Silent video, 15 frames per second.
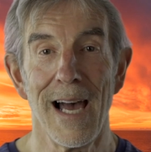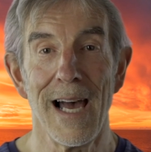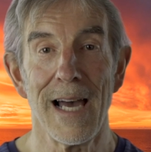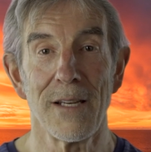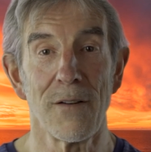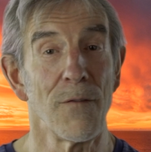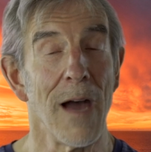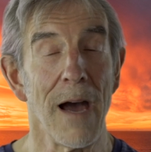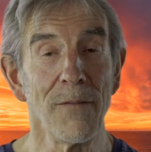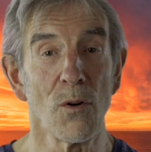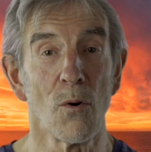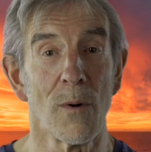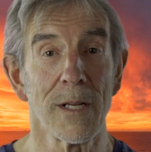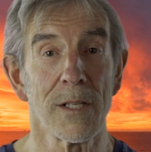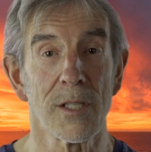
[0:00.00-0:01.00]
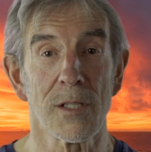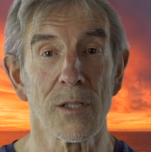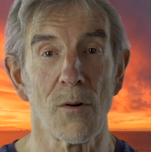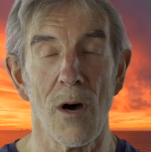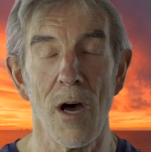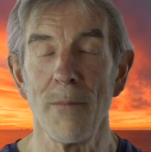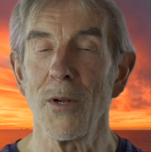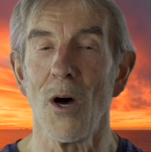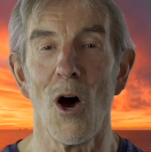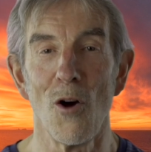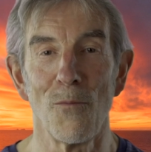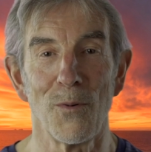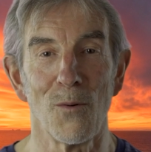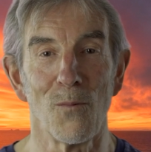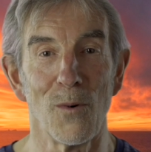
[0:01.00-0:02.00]
And if you haven't already subscribed, I
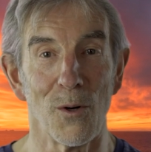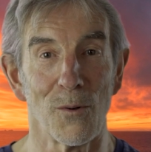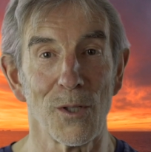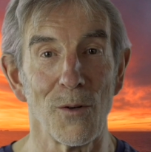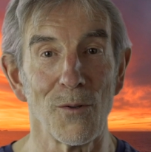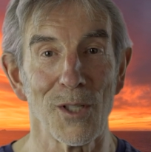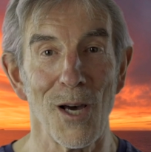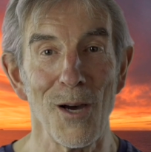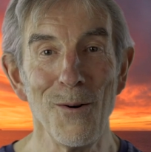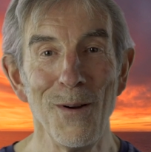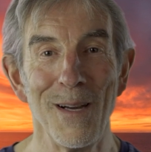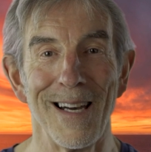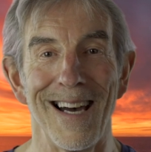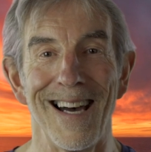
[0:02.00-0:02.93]
hope you will do so